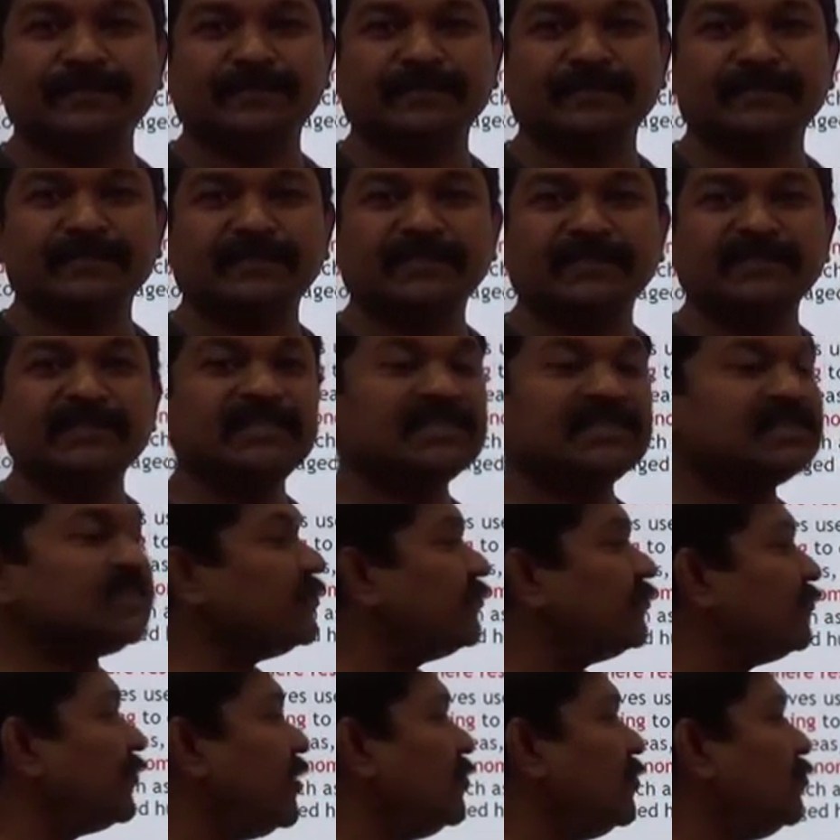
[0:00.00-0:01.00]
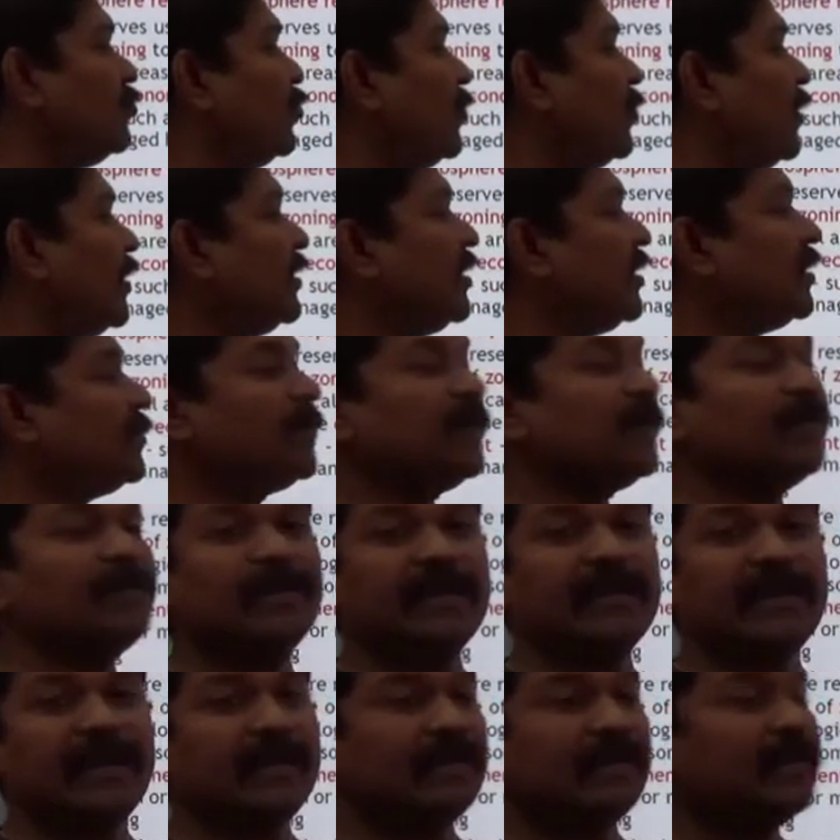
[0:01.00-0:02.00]
This is a free movement that people
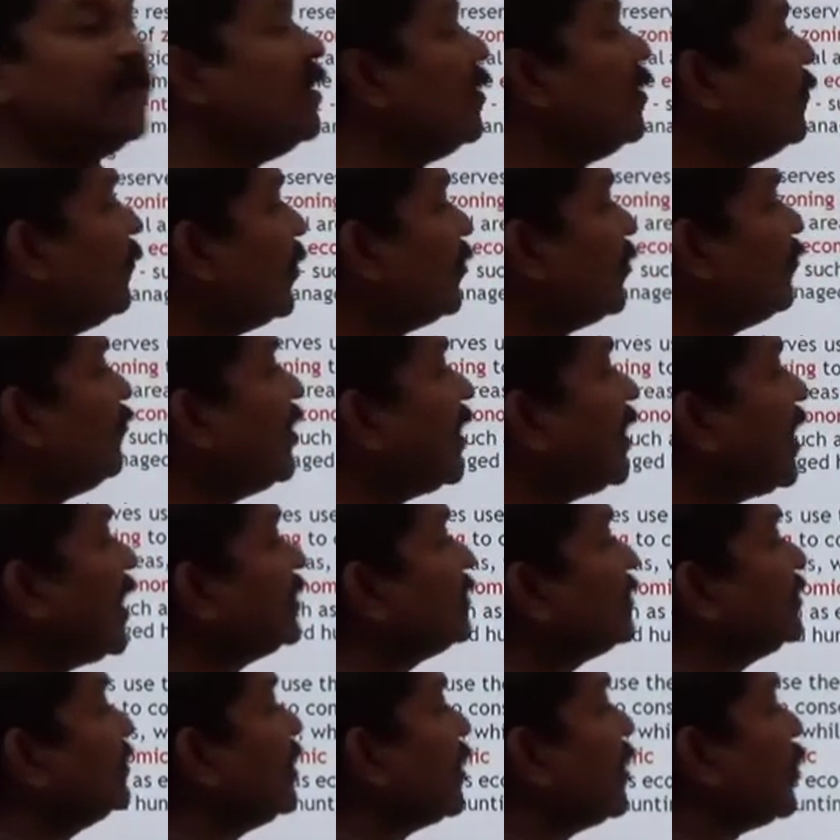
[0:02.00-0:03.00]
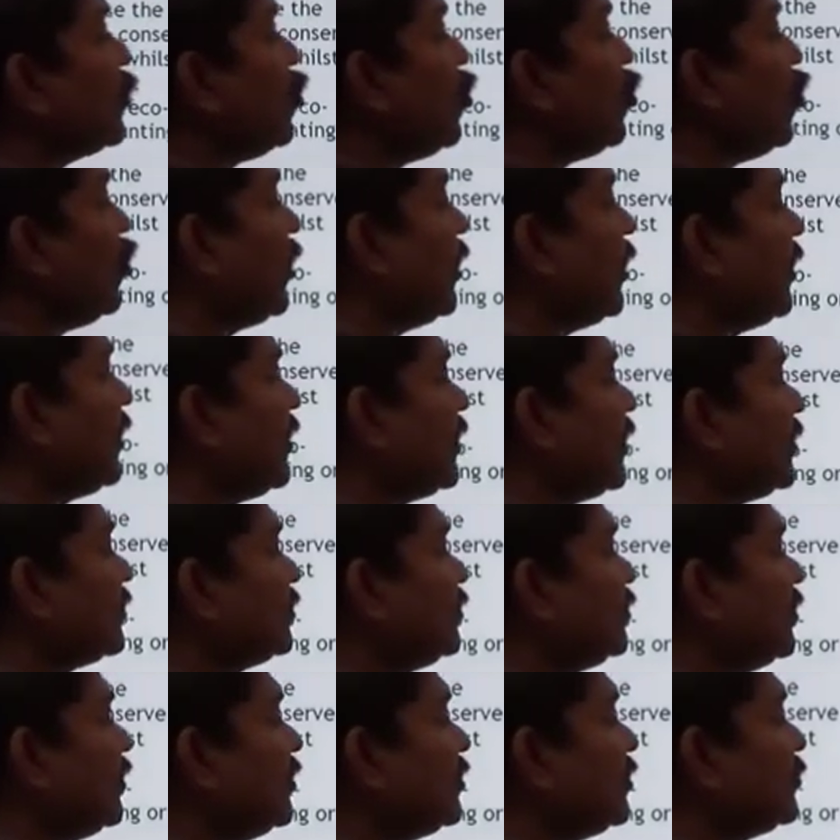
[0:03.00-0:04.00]
can. But whereas in the core area,
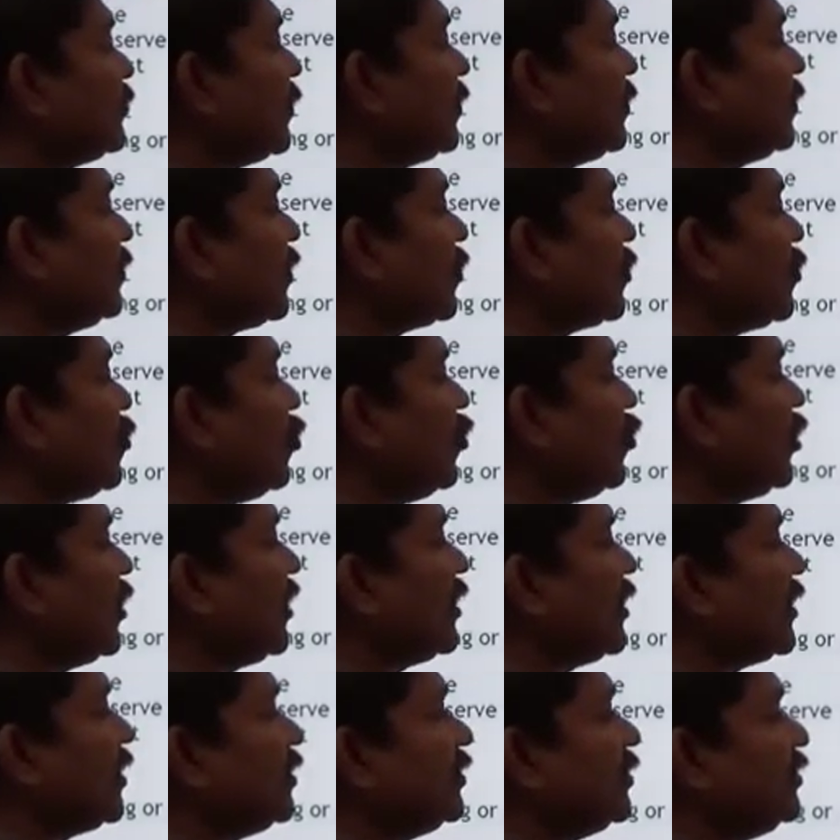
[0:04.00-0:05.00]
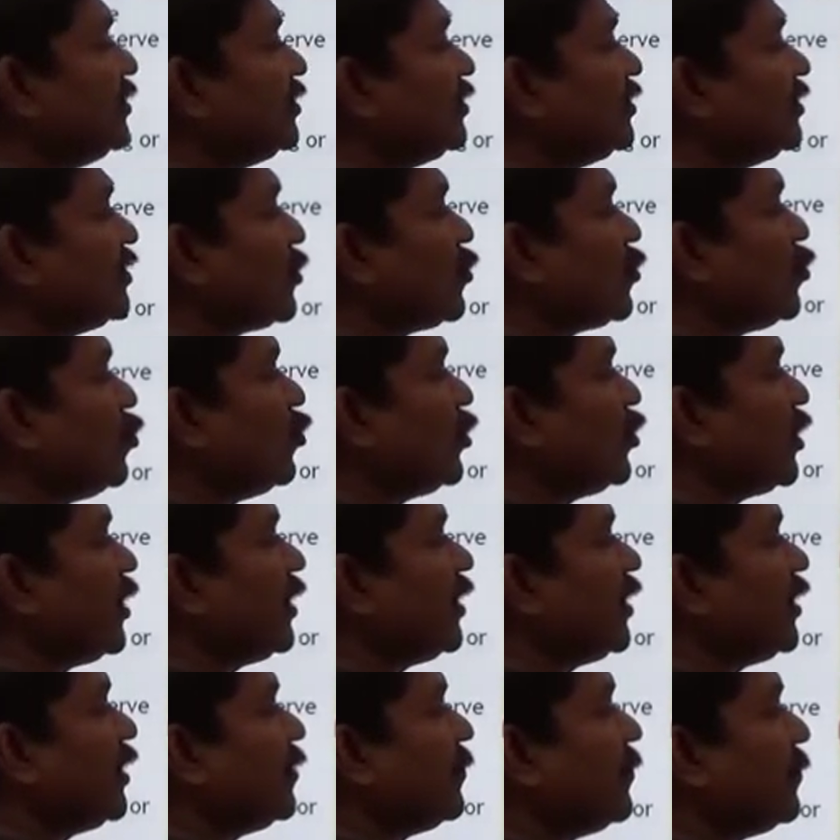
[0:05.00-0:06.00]
see this one, the core area, this is the core
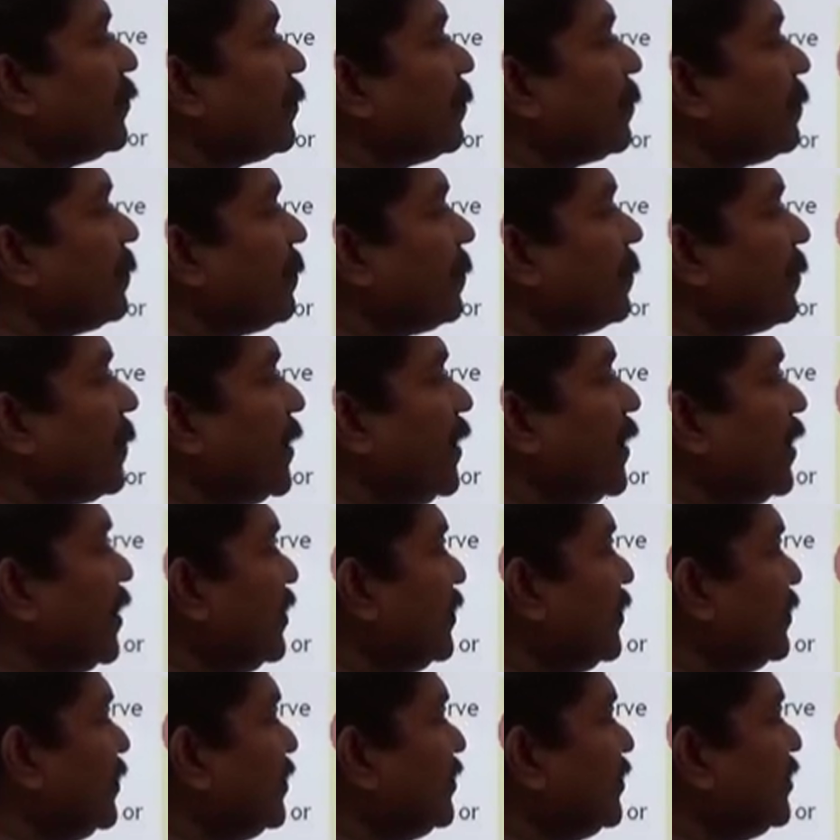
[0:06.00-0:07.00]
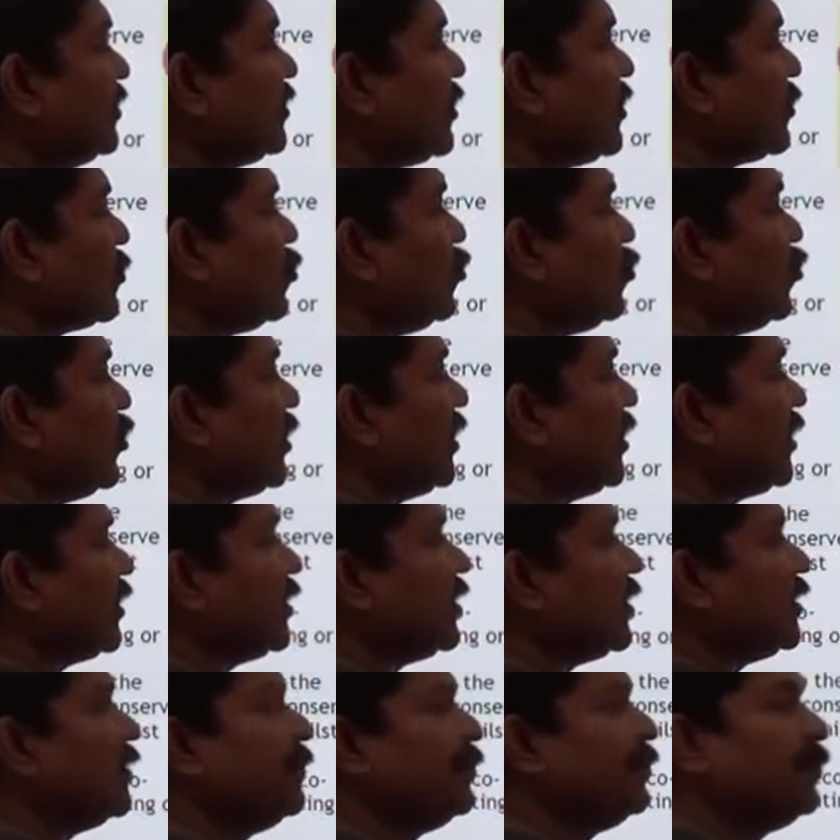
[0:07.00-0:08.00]
area. This is the core
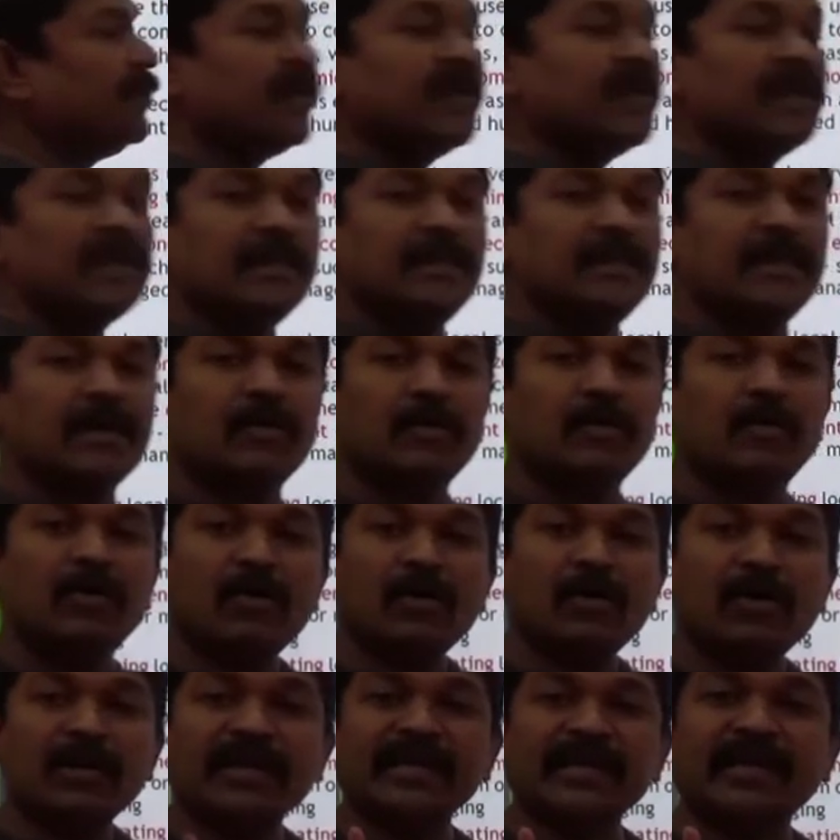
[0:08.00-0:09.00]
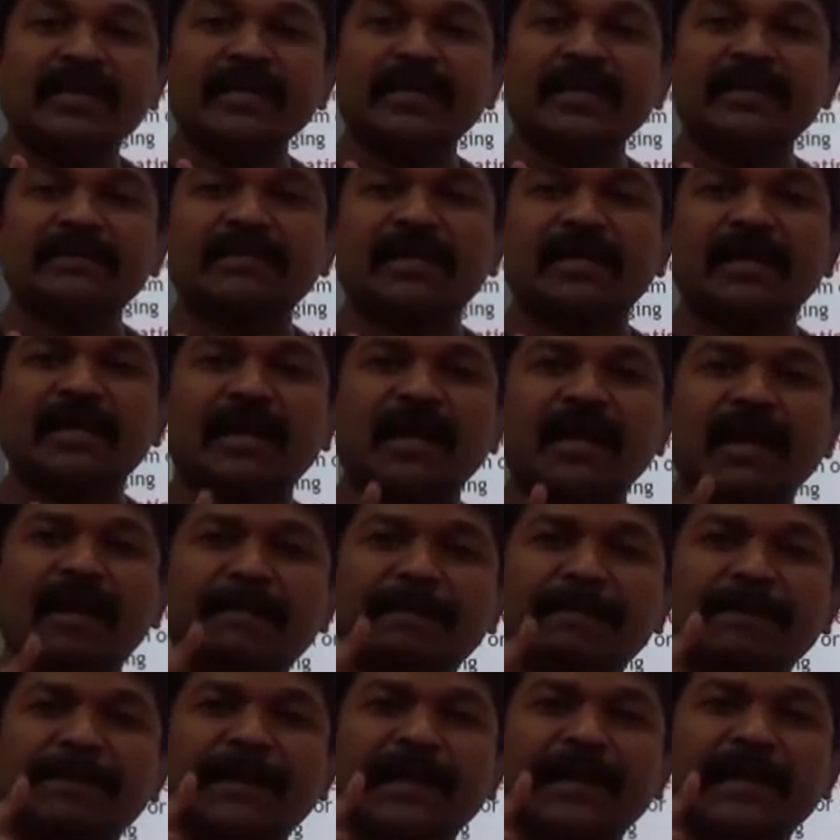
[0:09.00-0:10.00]
area. The core areas are
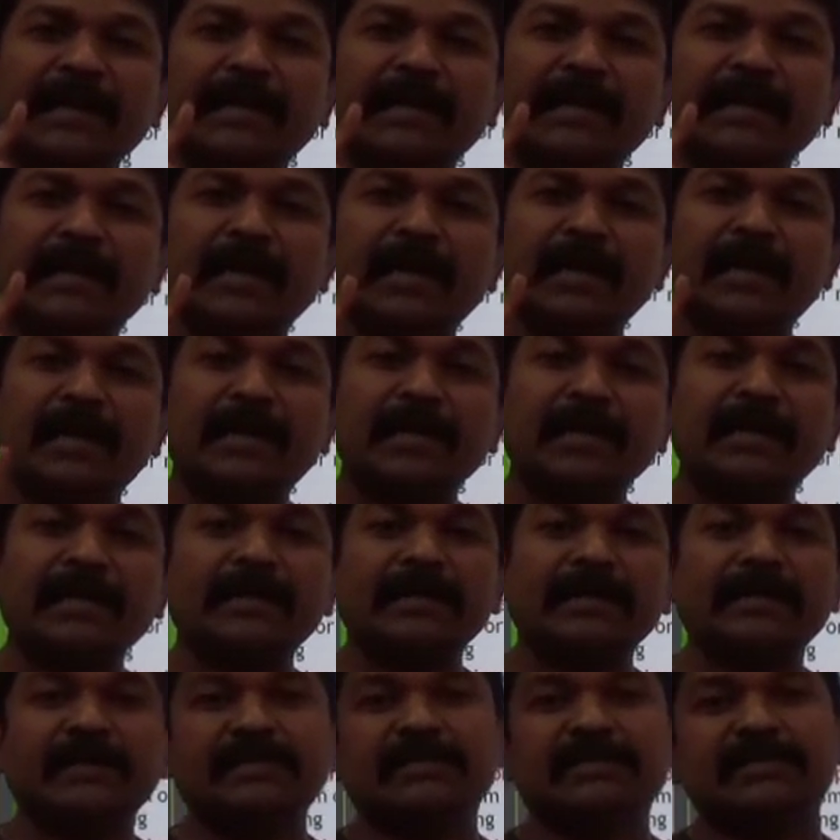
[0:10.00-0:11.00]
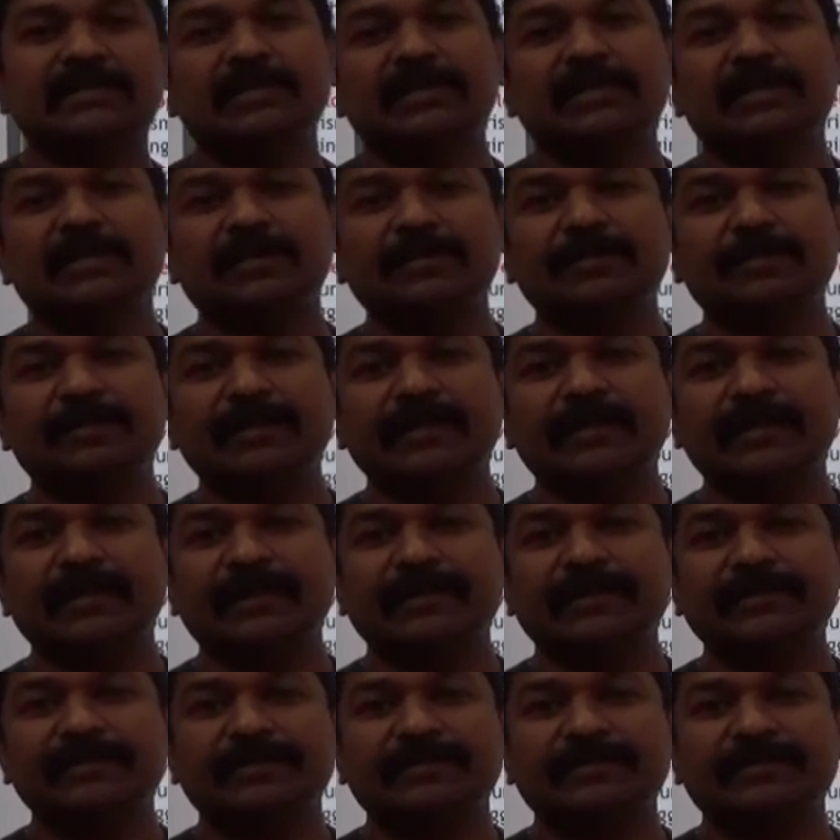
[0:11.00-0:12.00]
completely undisturbed in nature.